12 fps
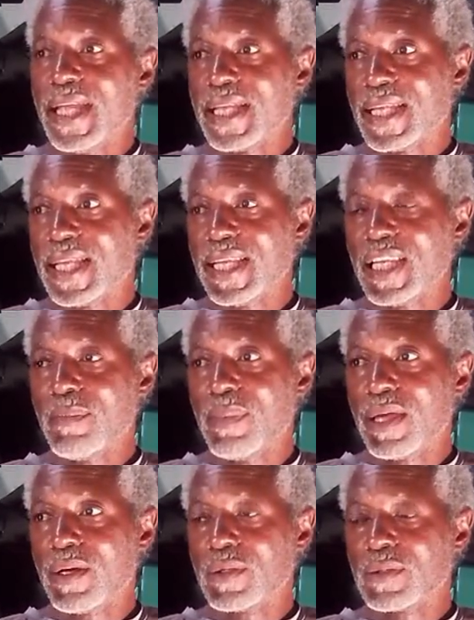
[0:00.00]
and Kenny
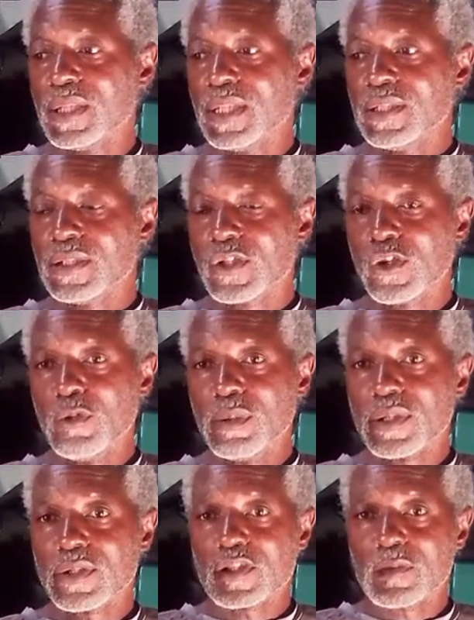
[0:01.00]
Bell
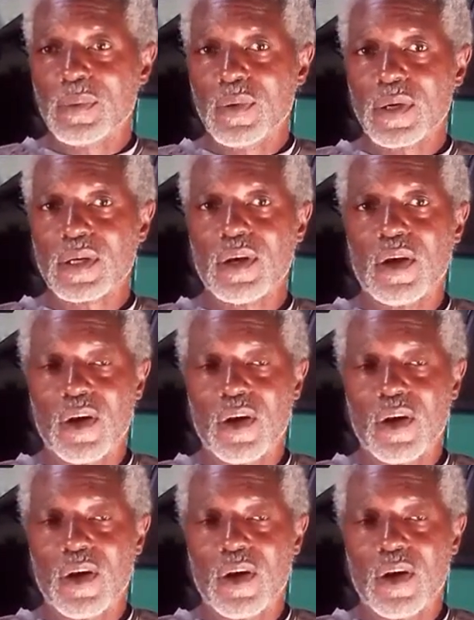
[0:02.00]
tubular support